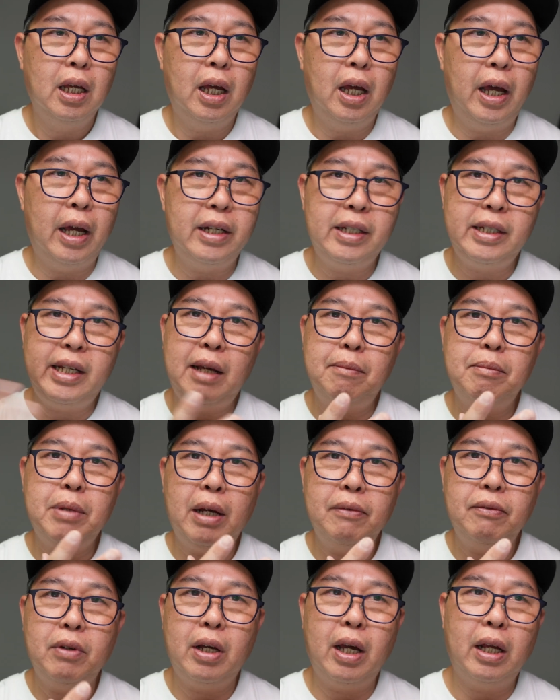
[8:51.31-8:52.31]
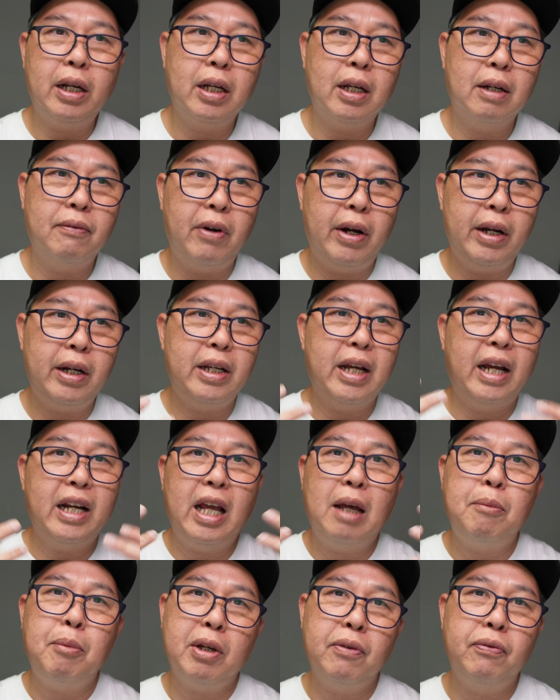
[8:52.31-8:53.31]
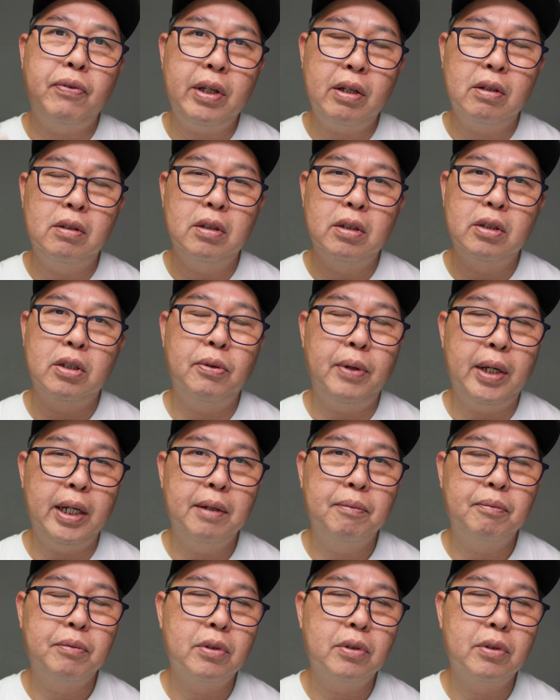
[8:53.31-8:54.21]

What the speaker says: At the same time, you're getting a very dynamic feel to it.